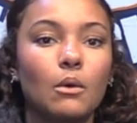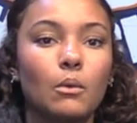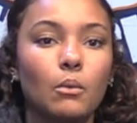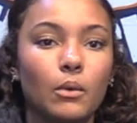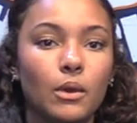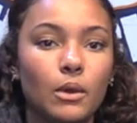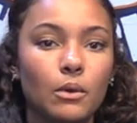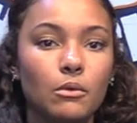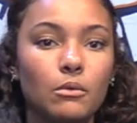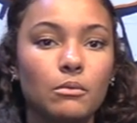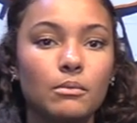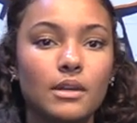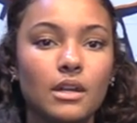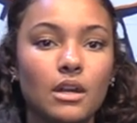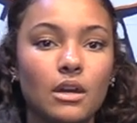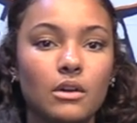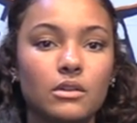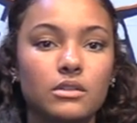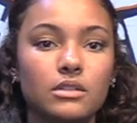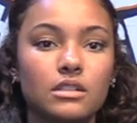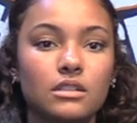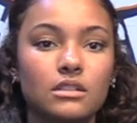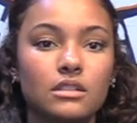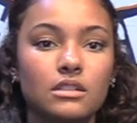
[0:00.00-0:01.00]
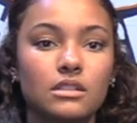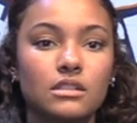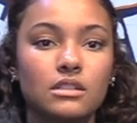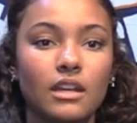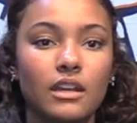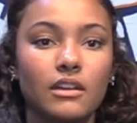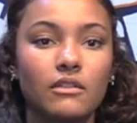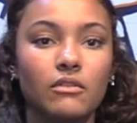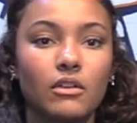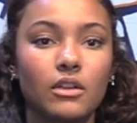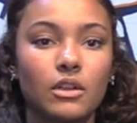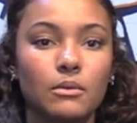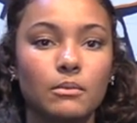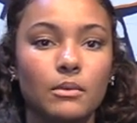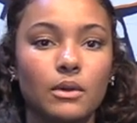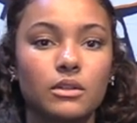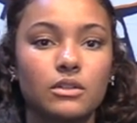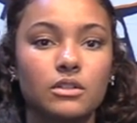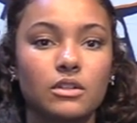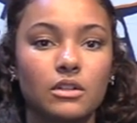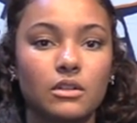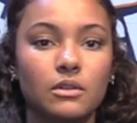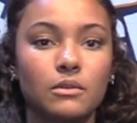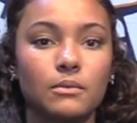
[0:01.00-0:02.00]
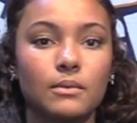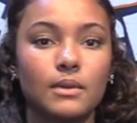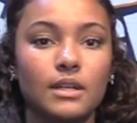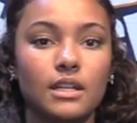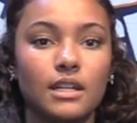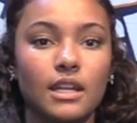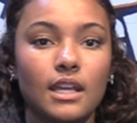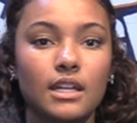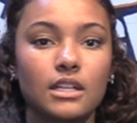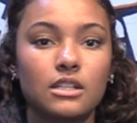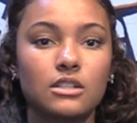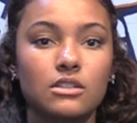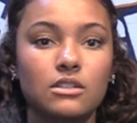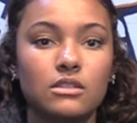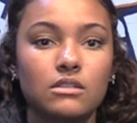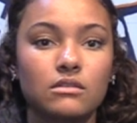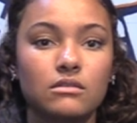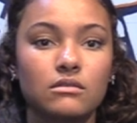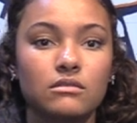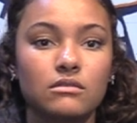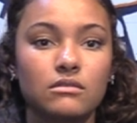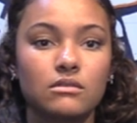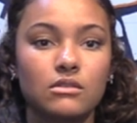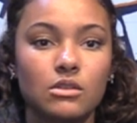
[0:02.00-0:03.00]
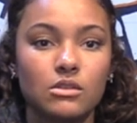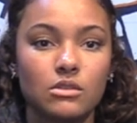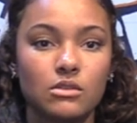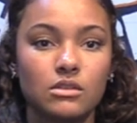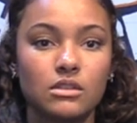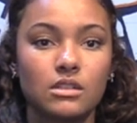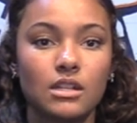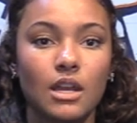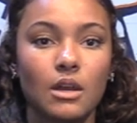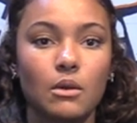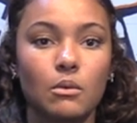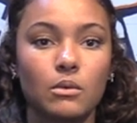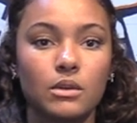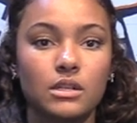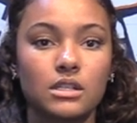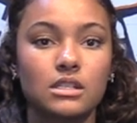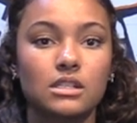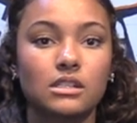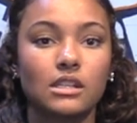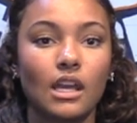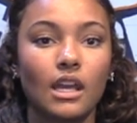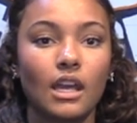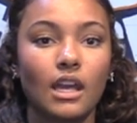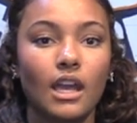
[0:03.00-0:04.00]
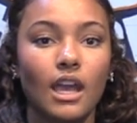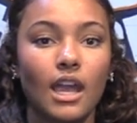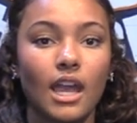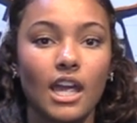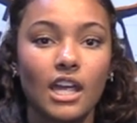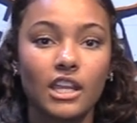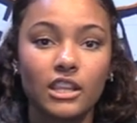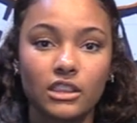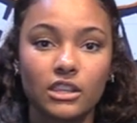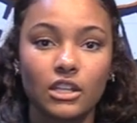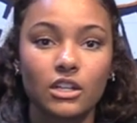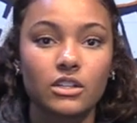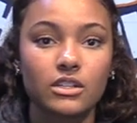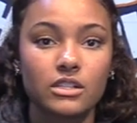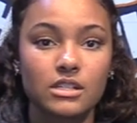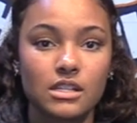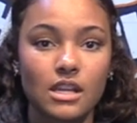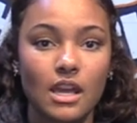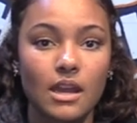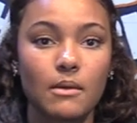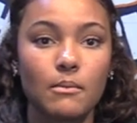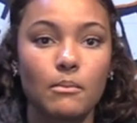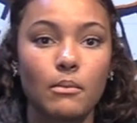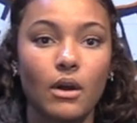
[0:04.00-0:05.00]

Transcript: We will be hosting the State Volleyball Tournament next Tuesday, Wednesday, and Thursday.